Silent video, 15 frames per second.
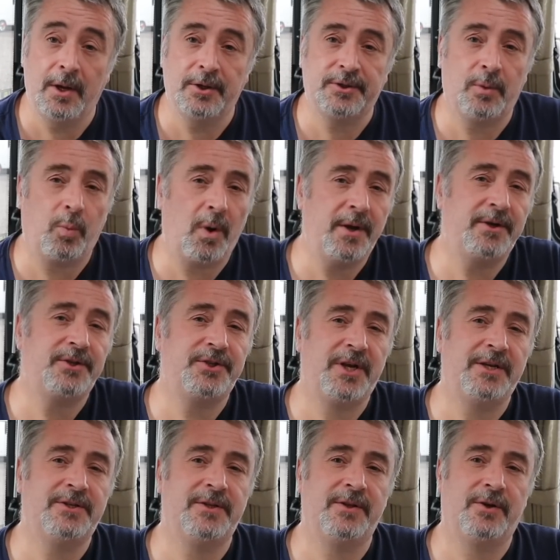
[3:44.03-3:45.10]
So why does
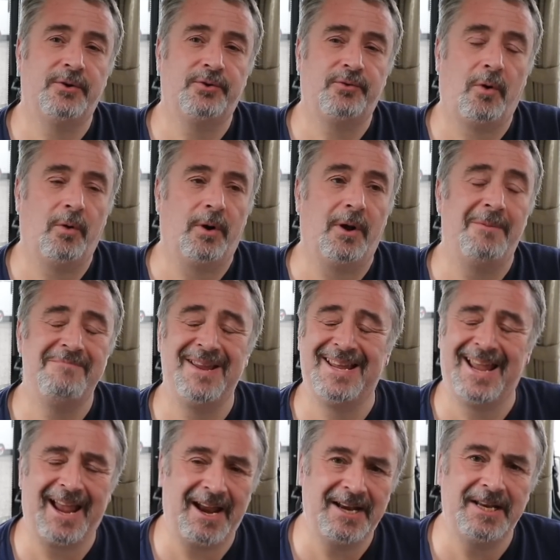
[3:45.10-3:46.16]
changing the controller make
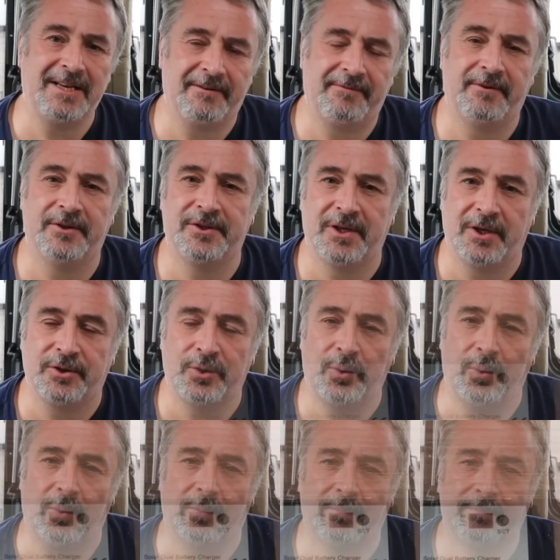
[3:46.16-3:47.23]
any difference at
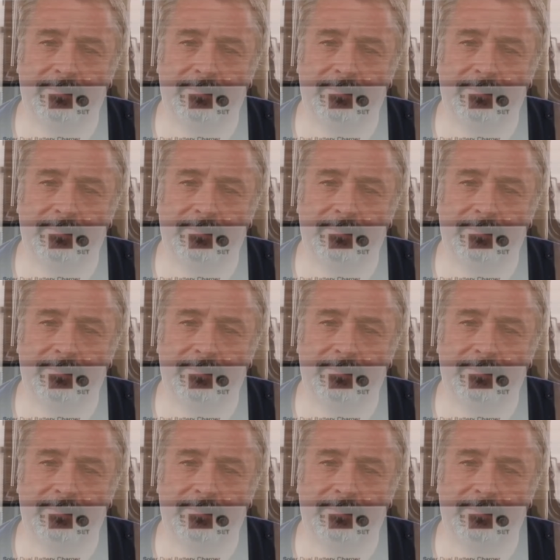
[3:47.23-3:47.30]
all?